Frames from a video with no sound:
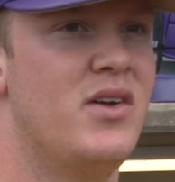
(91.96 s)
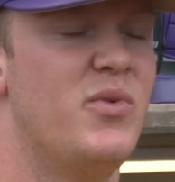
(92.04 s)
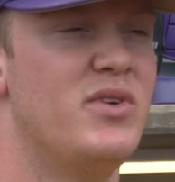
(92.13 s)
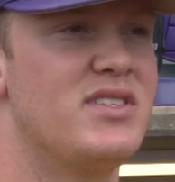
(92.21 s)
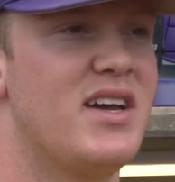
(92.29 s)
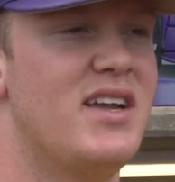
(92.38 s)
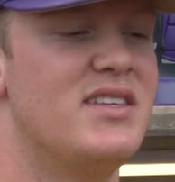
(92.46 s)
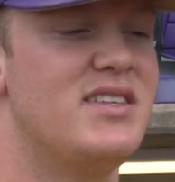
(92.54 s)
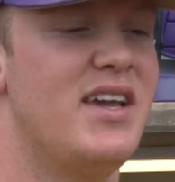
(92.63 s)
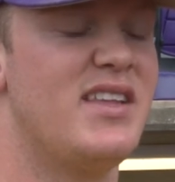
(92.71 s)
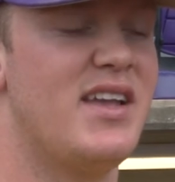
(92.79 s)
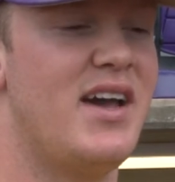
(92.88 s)
We just got to
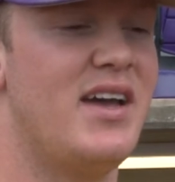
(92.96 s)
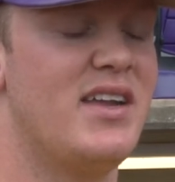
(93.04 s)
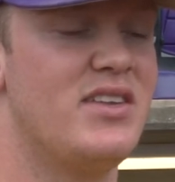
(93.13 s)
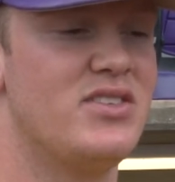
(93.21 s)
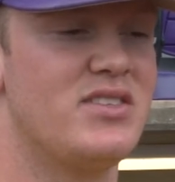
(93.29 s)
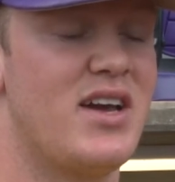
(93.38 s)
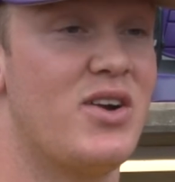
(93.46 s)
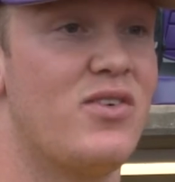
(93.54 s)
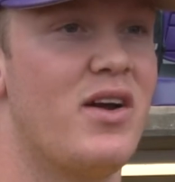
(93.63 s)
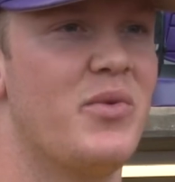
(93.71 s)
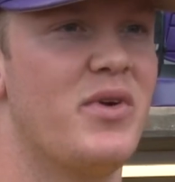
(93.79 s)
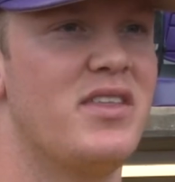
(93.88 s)
take that and just kind of
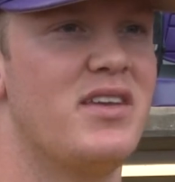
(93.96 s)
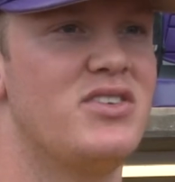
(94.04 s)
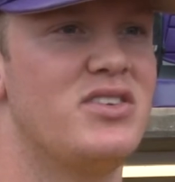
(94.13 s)
run with it.